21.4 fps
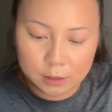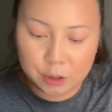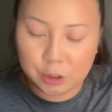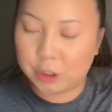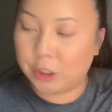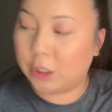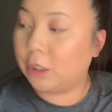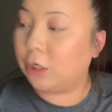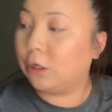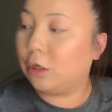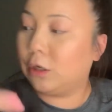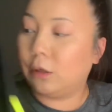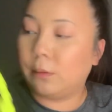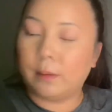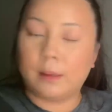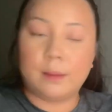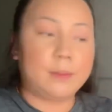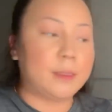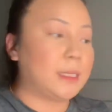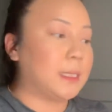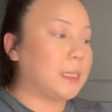Dope,
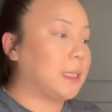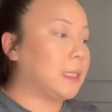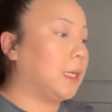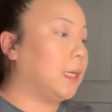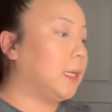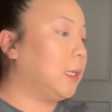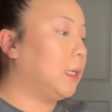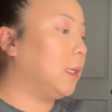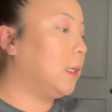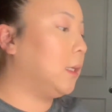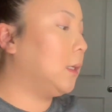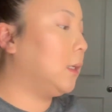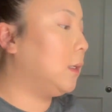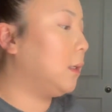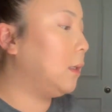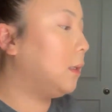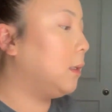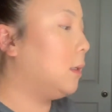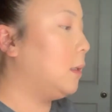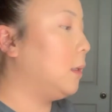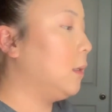I'm excited.
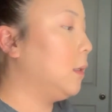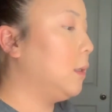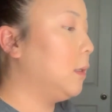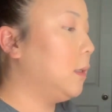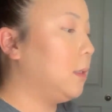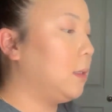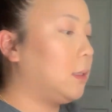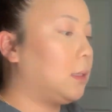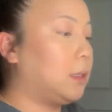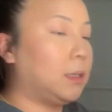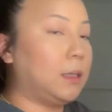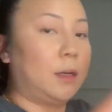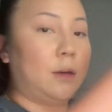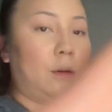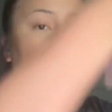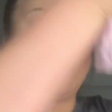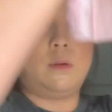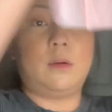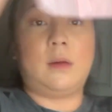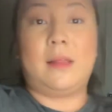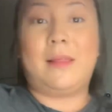
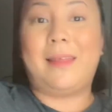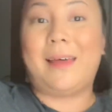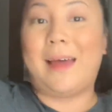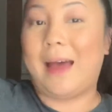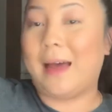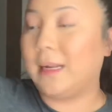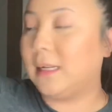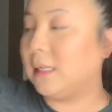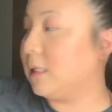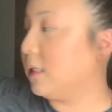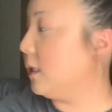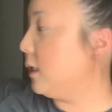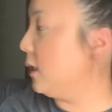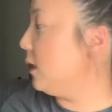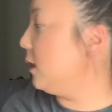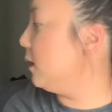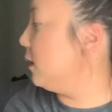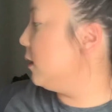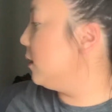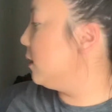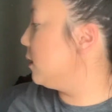So that
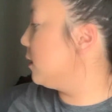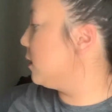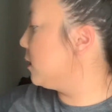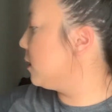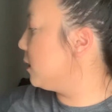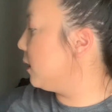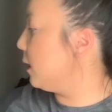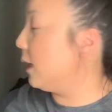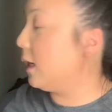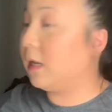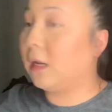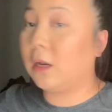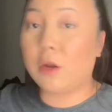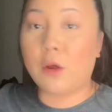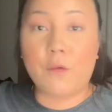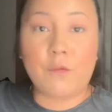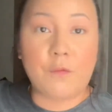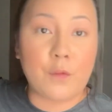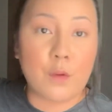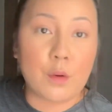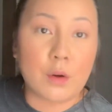is it
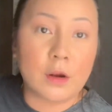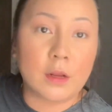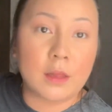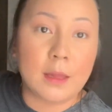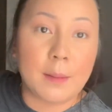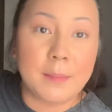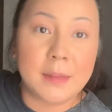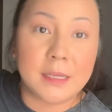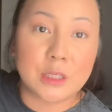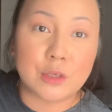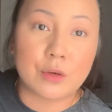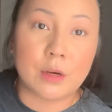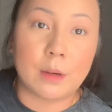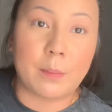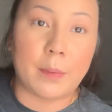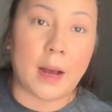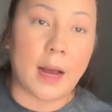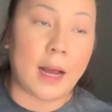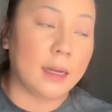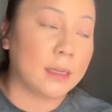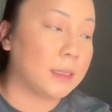for the mystery
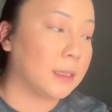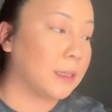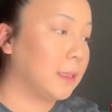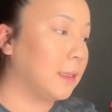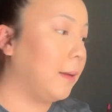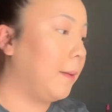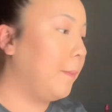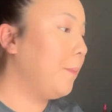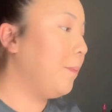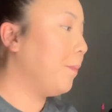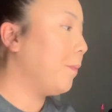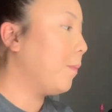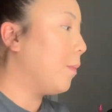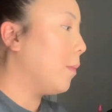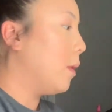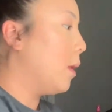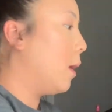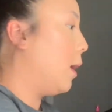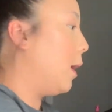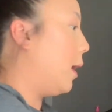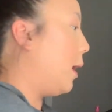box.
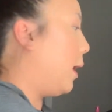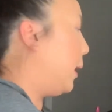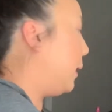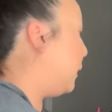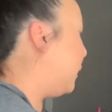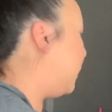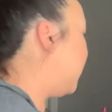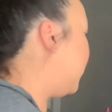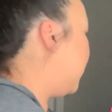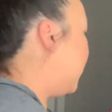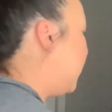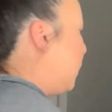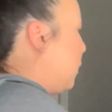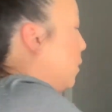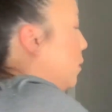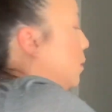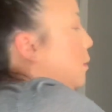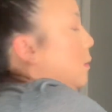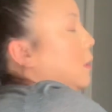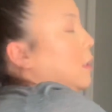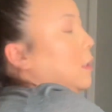I did
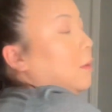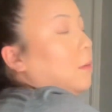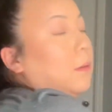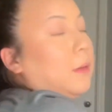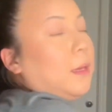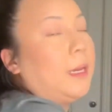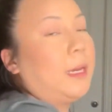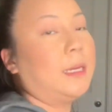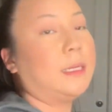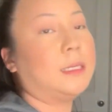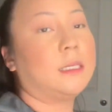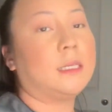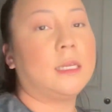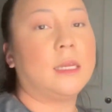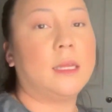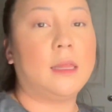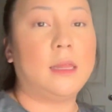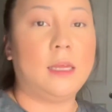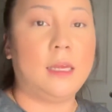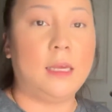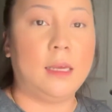also get
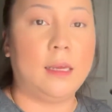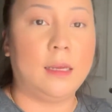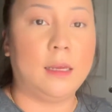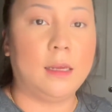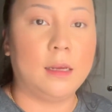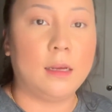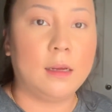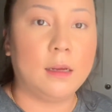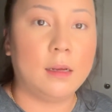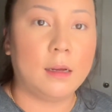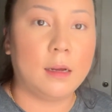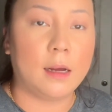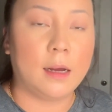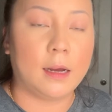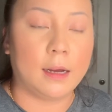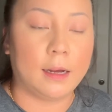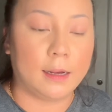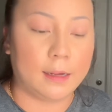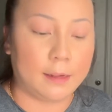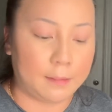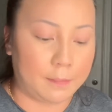the
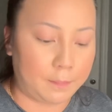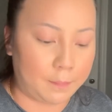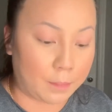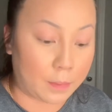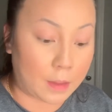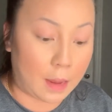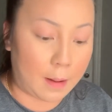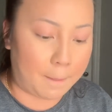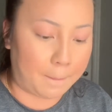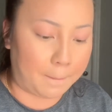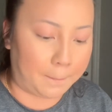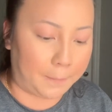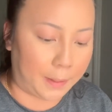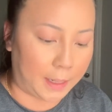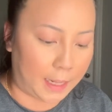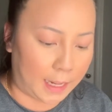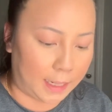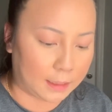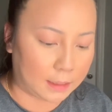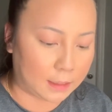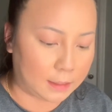
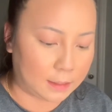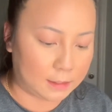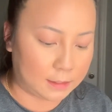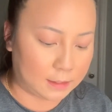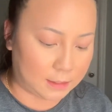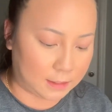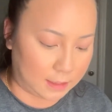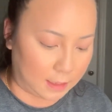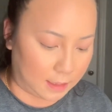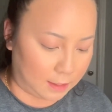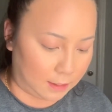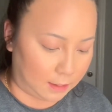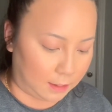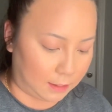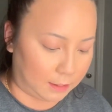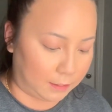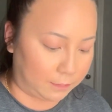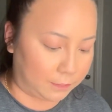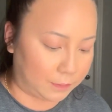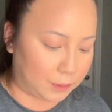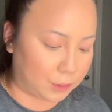black set
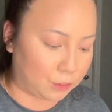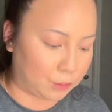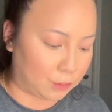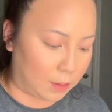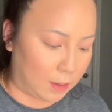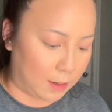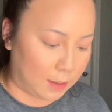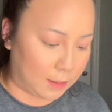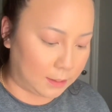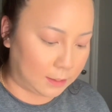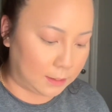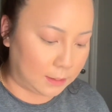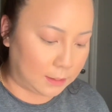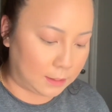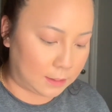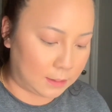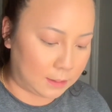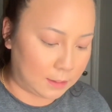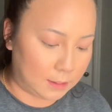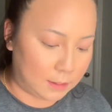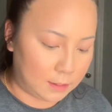of
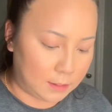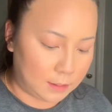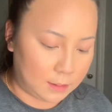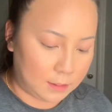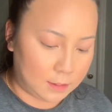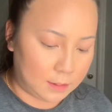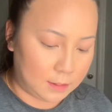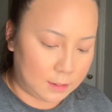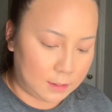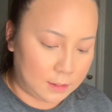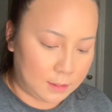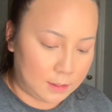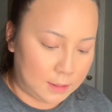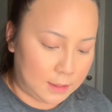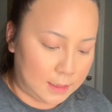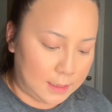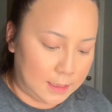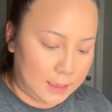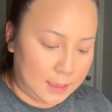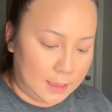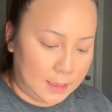straws.
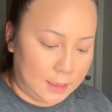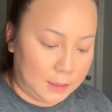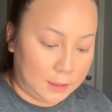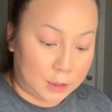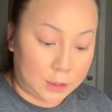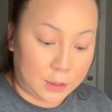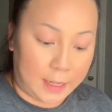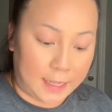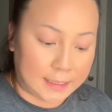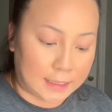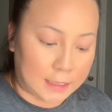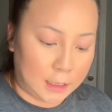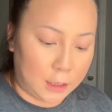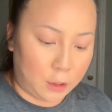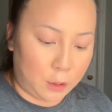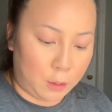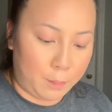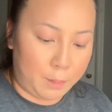So as a little